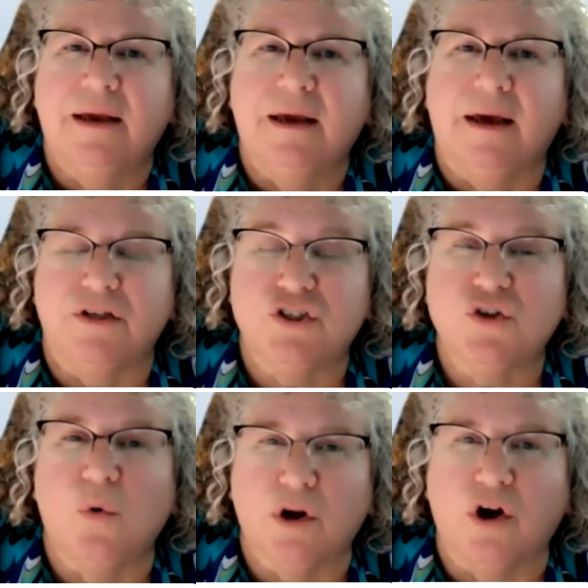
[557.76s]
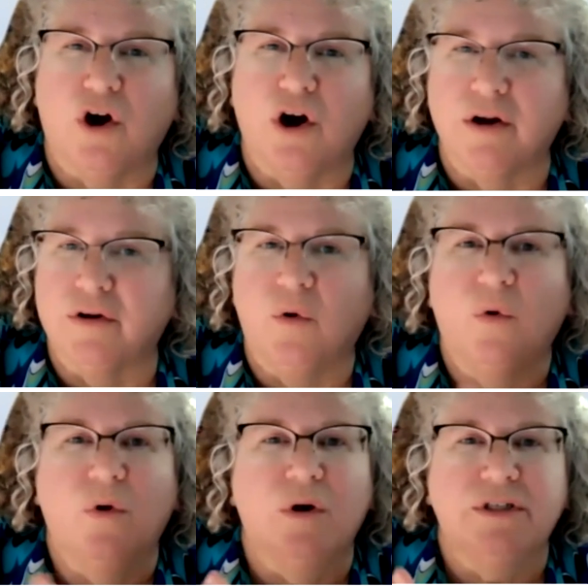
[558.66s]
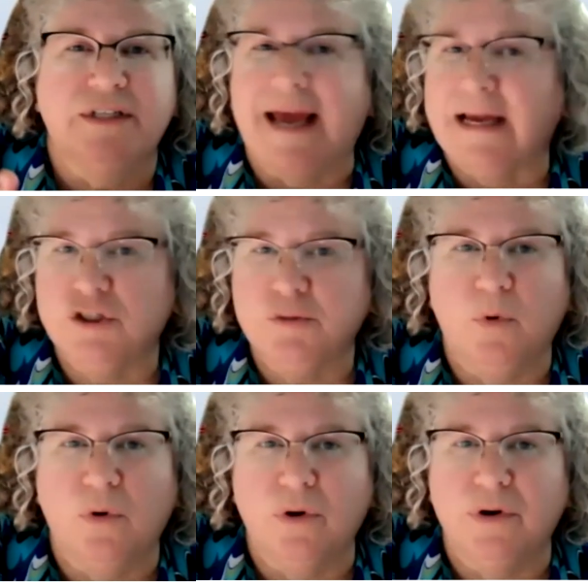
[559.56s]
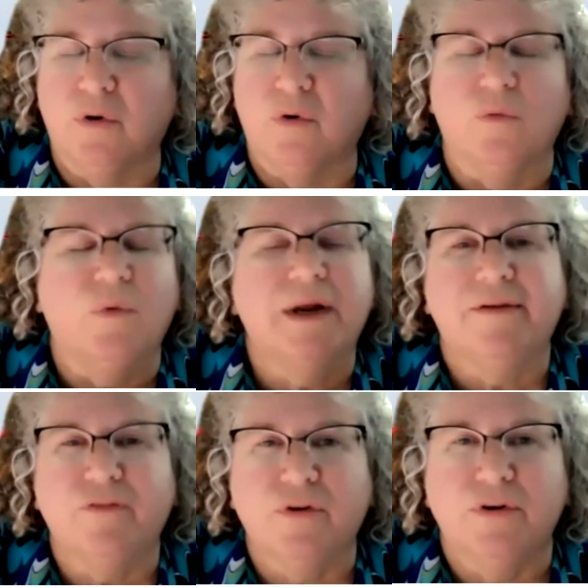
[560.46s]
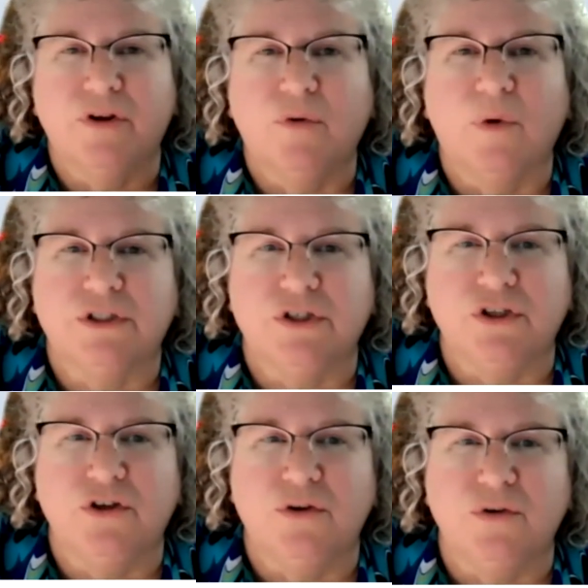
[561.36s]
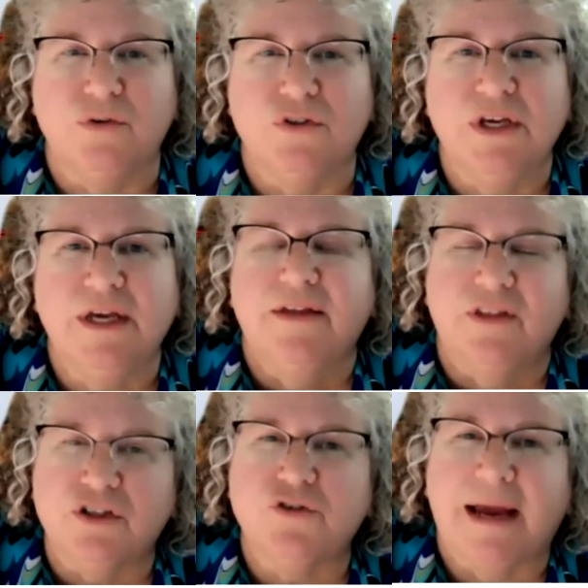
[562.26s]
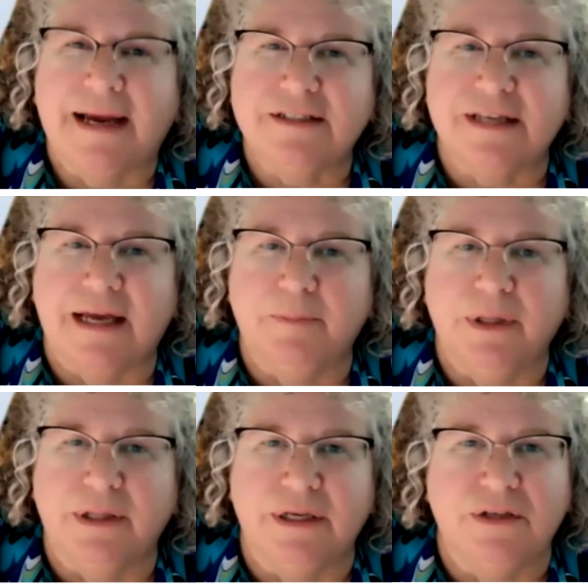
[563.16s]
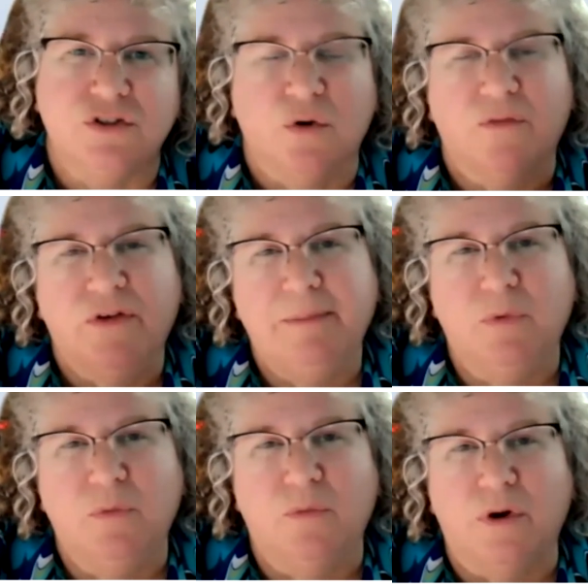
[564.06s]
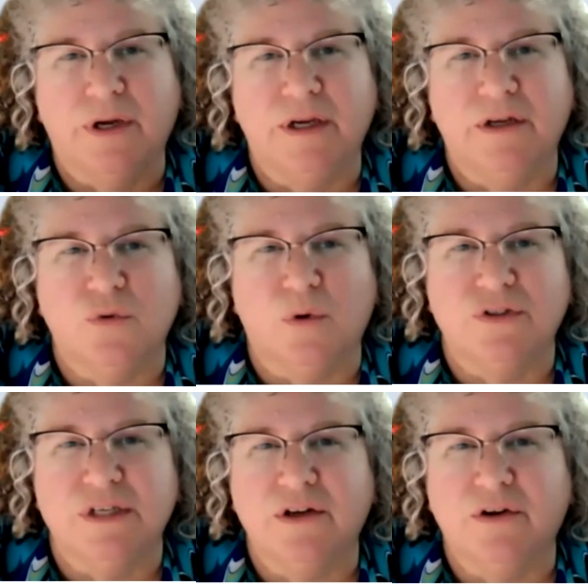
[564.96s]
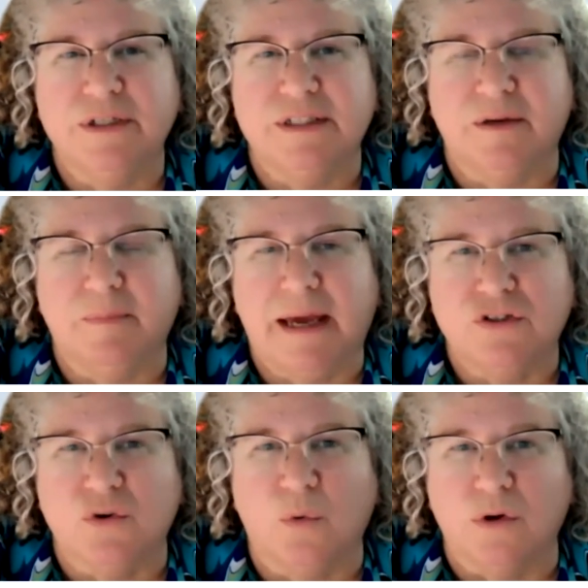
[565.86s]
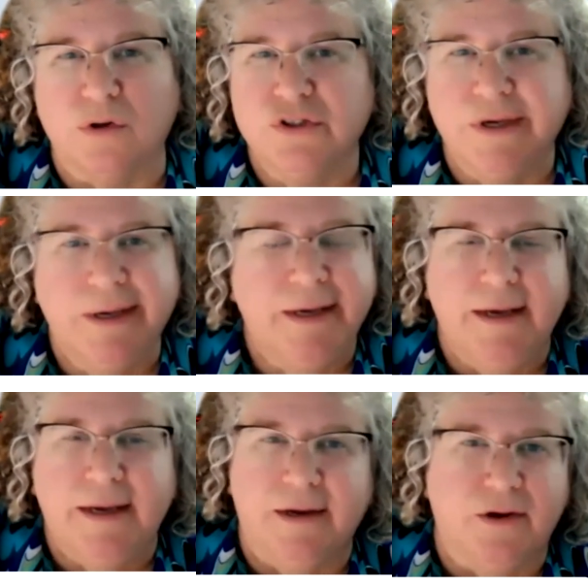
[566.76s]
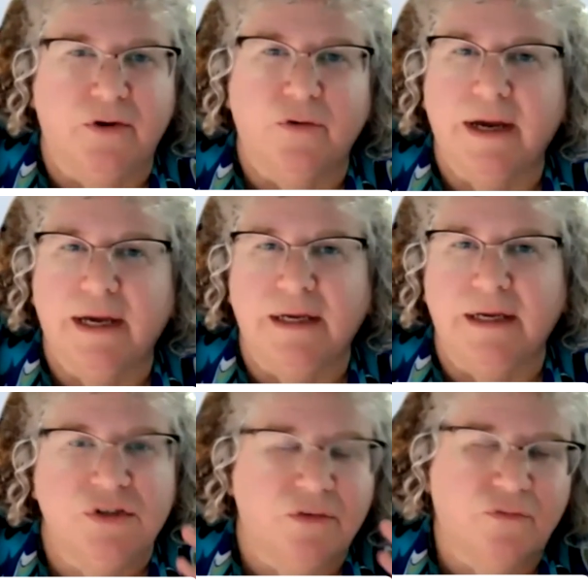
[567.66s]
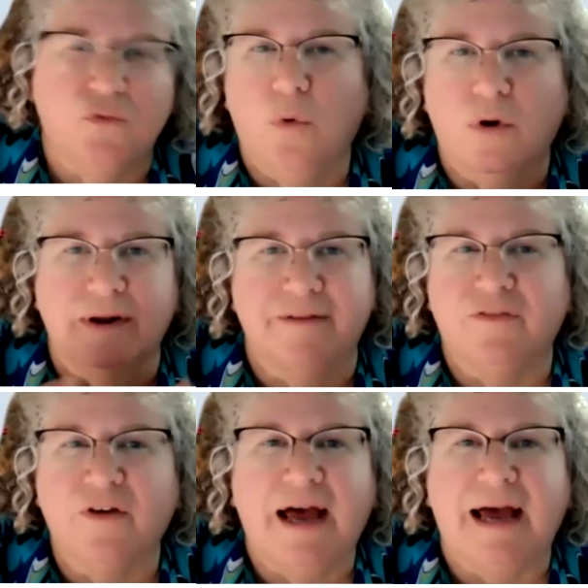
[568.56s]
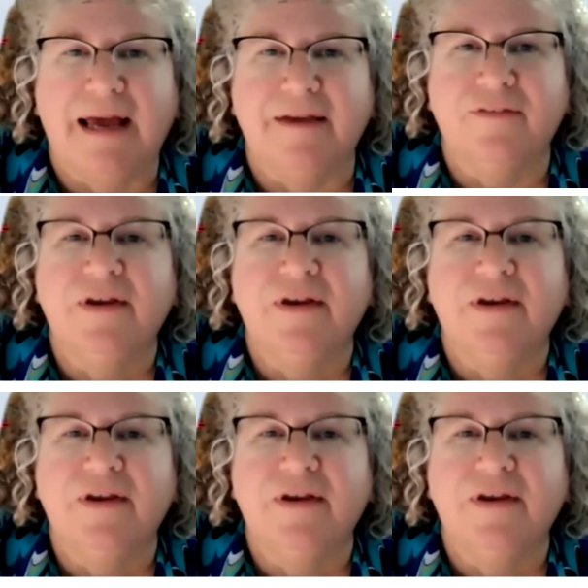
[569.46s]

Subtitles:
scorecard or dashboard or whatever you want to use that tracks that ability. So if I'm working towards increasing math scores in grades 4 and 5,